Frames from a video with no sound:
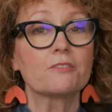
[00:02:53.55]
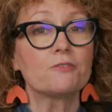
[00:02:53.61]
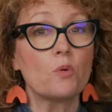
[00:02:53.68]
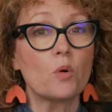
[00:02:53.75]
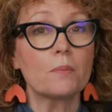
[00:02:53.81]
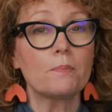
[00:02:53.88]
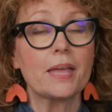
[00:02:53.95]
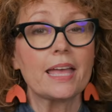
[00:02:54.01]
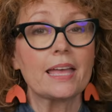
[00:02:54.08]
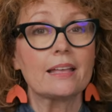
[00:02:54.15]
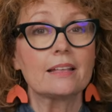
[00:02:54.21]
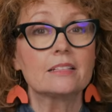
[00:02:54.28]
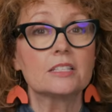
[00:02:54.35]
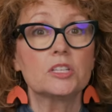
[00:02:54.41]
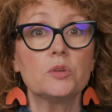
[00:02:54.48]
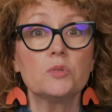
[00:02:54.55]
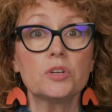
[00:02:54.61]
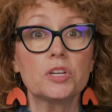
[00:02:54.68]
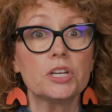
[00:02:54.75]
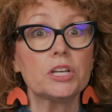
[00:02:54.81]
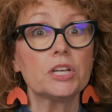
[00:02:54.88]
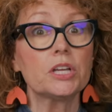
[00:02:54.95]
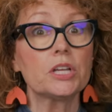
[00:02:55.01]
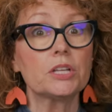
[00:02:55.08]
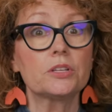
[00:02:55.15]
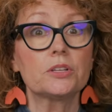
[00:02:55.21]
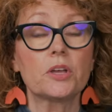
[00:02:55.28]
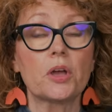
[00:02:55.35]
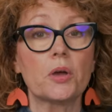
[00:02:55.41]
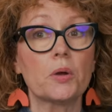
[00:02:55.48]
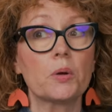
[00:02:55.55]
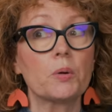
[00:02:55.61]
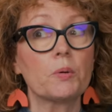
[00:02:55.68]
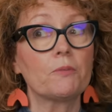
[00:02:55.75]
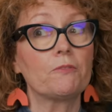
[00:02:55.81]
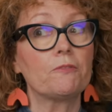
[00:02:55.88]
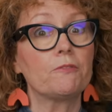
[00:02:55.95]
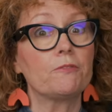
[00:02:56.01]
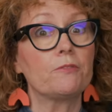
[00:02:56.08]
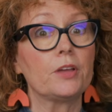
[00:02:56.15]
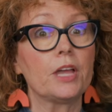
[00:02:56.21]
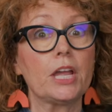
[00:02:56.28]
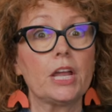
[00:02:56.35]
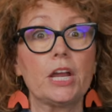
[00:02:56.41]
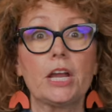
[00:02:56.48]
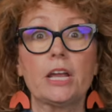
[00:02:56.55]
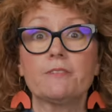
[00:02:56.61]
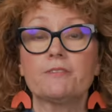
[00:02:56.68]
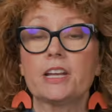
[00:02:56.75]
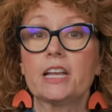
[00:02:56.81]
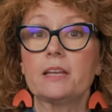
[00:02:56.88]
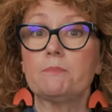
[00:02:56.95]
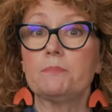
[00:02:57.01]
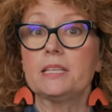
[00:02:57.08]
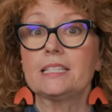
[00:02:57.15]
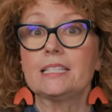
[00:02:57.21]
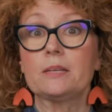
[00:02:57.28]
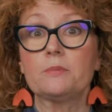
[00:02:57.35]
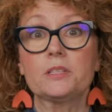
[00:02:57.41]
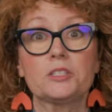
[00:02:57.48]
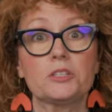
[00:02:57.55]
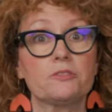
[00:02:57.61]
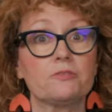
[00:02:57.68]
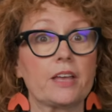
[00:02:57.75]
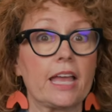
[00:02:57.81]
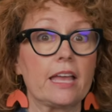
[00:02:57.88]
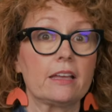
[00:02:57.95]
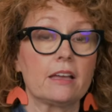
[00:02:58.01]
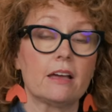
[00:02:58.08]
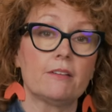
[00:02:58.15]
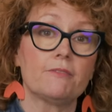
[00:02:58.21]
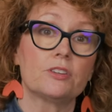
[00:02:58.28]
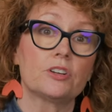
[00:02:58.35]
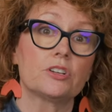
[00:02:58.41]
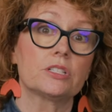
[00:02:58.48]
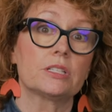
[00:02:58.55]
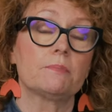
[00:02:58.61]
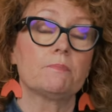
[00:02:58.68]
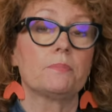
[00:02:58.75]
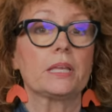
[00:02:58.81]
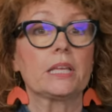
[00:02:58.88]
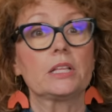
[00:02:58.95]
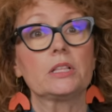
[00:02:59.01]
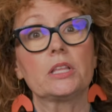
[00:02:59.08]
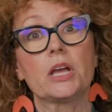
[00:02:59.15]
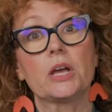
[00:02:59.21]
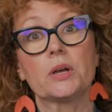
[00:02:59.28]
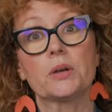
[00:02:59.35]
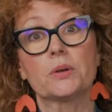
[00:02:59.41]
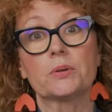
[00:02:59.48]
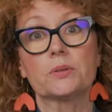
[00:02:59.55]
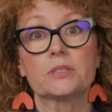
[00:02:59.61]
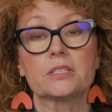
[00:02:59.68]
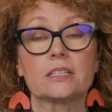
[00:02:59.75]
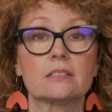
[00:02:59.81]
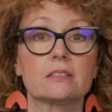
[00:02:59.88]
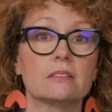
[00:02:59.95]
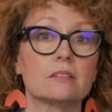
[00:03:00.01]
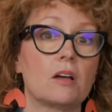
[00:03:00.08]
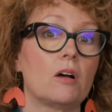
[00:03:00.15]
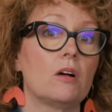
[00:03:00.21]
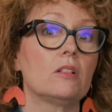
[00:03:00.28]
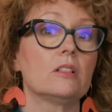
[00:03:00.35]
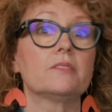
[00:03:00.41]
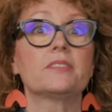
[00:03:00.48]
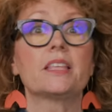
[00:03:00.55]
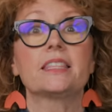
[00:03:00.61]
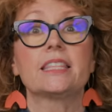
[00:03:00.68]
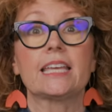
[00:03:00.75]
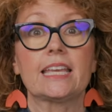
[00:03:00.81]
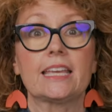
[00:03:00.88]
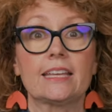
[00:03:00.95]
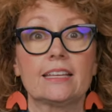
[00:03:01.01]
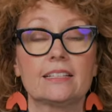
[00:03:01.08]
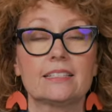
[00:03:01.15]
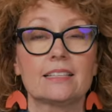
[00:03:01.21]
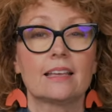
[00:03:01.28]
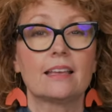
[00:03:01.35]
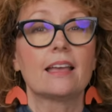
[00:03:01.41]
four beds, you could go very, very busy with duvet covers and pillows and all of the things.